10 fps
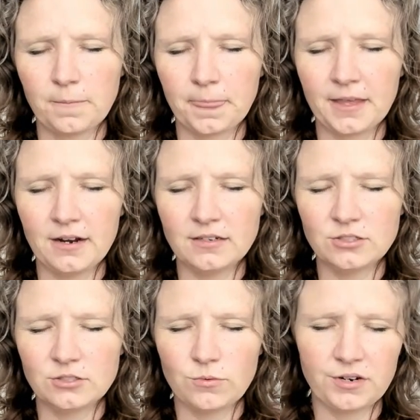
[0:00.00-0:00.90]
And I
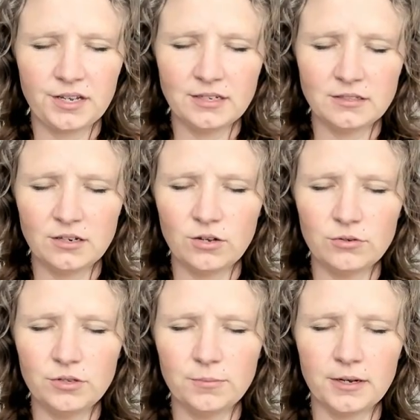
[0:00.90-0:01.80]
just want to get to know
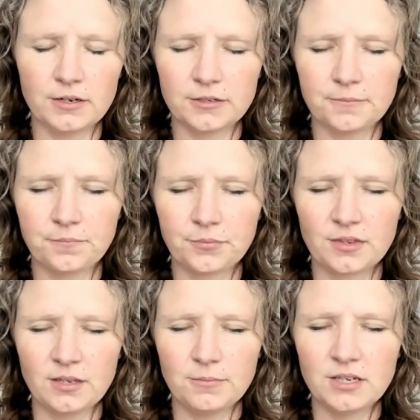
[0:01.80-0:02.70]
you better,
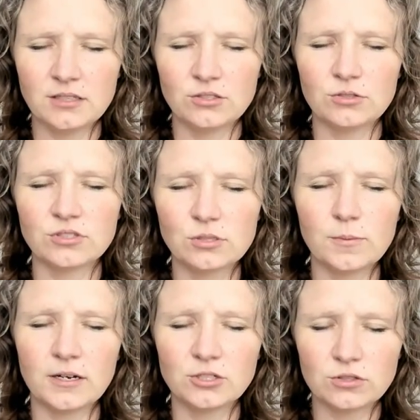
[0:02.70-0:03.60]
because you're a
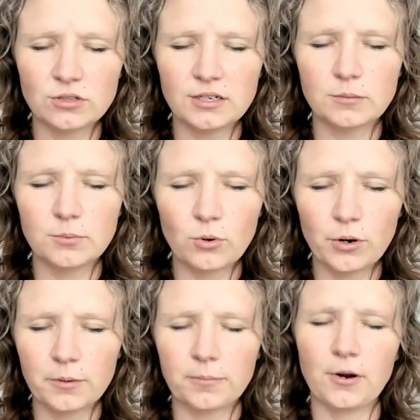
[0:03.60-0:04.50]
special and
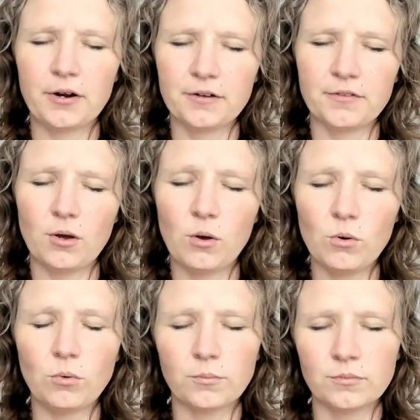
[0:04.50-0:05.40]
important part of the
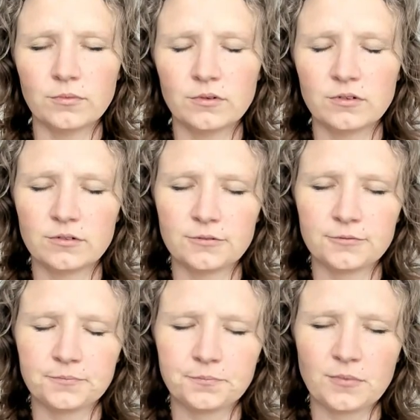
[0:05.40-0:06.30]
home.
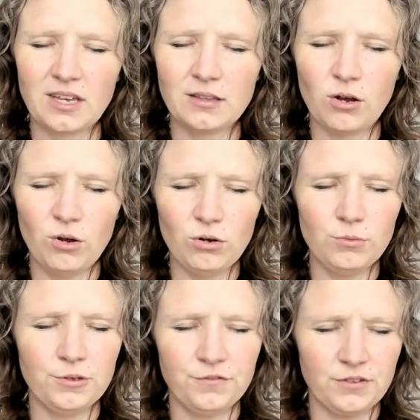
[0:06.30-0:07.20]
And the
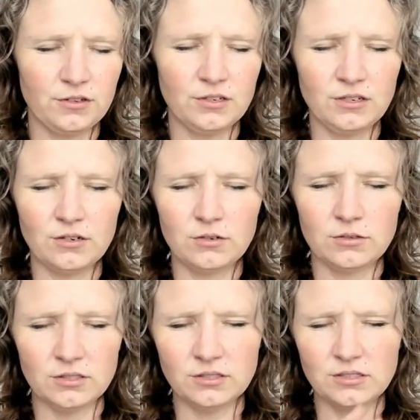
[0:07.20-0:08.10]
home, if you didn't
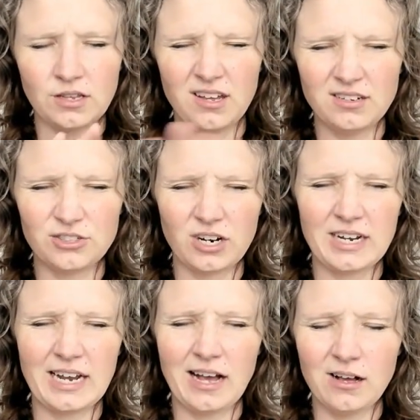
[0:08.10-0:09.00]
notice, is kind of
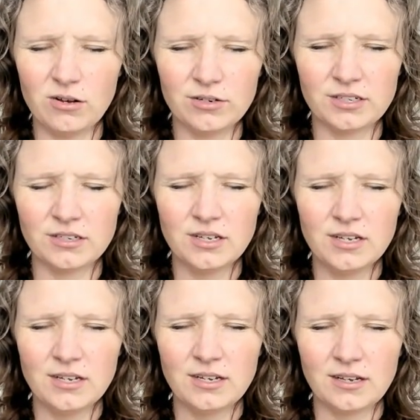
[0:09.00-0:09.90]
dried out, and
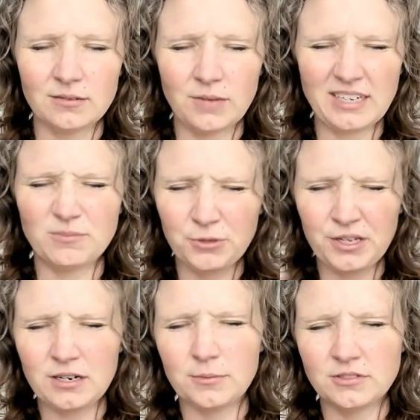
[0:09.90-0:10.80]
um, I
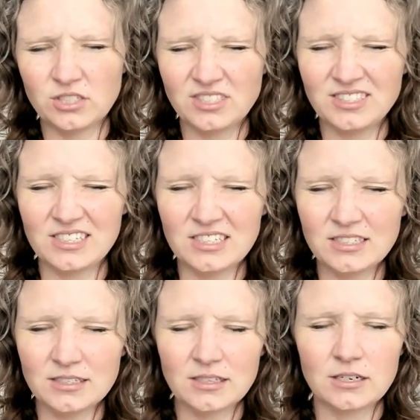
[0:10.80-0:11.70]
planted a bunch of seeds
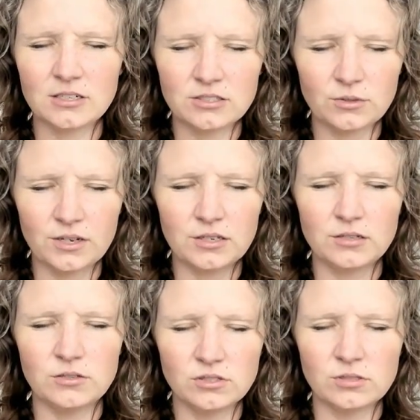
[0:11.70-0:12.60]
in there so I could
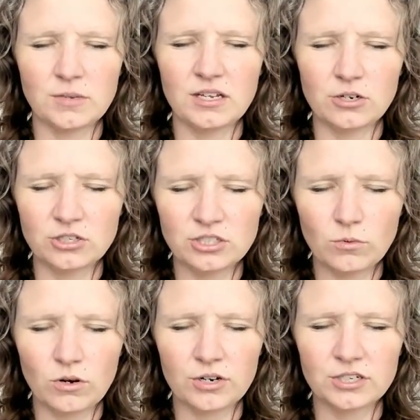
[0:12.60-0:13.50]
use some energy
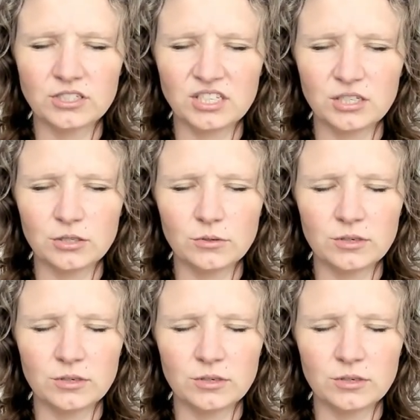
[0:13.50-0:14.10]
water too.